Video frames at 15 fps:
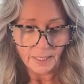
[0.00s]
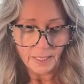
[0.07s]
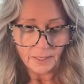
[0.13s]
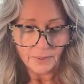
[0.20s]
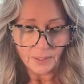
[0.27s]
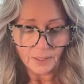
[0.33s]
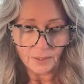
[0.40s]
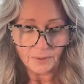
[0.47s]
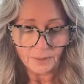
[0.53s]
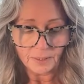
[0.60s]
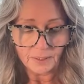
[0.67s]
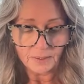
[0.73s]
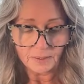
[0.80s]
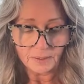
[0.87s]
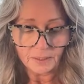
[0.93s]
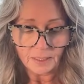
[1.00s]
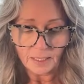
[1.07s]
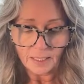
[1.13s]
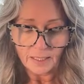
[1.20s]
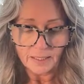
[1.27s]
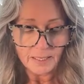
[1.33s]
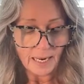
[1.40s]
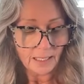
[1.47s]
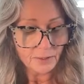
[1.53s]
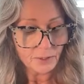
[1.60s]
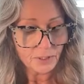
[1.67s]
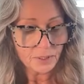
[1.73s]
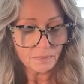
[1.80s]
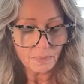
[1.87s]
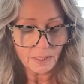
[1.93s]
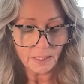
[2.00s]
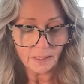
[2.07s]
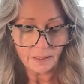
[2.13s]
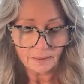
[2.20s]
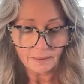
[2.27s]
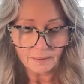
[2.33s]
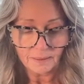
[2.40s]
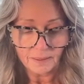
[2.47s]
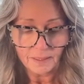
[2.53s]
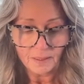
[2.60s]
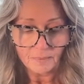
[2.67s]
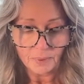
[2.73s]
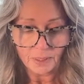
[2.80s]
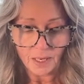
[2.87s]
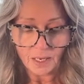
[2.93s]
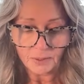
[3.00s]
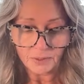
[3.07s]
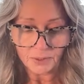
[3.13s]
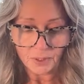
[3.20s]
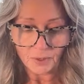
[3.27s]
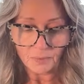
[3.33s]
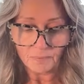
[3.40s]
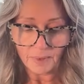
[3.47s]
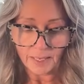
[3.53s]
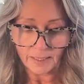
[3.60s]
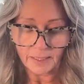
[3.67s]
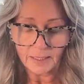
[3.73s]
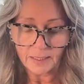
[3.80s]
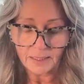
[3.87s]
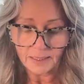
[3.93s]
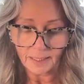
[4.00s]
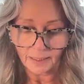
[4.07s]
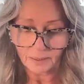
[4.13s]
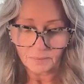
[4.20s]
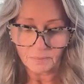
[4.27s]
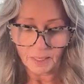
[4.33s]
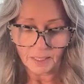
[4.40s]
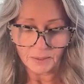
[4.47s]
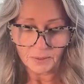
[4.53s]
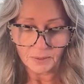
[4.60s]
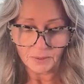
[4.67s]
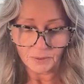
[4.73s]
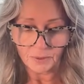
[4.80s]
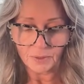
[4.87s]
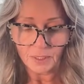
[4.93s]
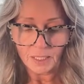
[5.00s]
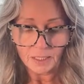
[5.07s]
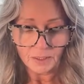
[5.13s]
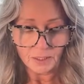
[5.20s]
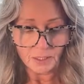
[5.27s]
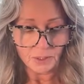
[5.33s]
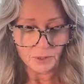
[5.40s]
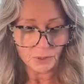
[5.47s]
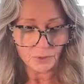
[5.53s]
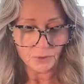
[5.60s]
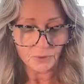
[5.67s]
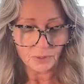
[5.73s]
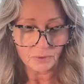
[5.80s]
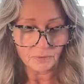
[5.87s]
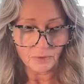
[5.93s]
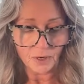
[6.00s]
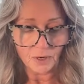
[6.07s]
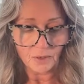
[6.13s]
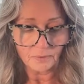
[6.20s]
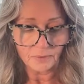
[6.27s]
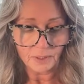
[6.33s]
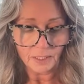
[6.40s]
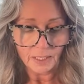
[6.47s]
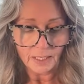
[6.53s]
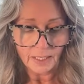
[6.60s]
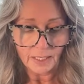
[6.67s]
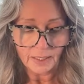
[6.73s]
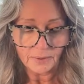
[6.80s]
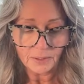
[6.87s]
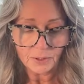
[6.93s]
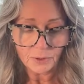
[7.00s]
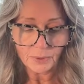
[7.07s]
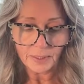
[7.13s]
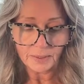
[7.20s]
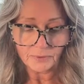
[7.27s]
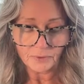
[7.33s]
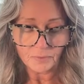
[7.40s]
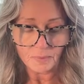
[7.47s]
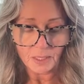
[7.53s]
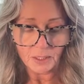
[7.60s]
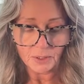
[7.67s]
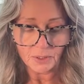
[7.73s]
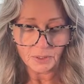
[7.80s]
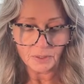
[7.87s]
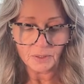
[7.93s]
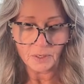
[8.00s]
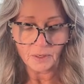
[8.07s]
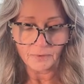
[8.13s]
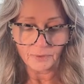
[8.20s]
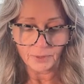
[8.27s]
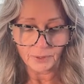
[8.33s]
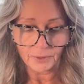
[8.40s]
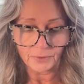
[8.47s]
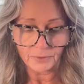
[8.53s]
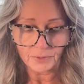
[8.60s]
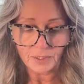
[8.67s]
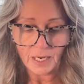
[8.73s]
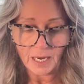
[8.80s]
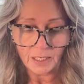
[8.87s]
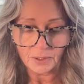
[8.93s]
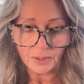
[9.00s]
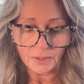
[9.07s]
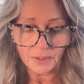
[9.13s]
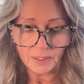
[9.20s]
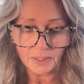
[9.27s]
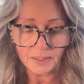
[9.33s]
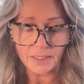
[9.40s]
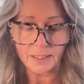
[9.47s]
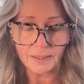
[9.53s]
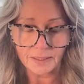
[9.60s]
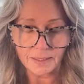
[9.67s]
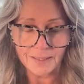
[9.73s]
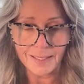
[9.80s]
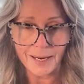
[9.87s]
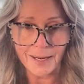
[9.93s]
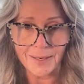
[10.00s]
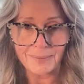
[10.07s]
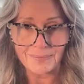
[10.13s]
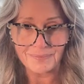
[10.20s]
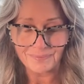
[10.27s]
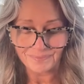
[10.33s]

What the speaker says: There is not just me, but also many ascended master teachers involved in the transformation of Earth's consciousness at this time.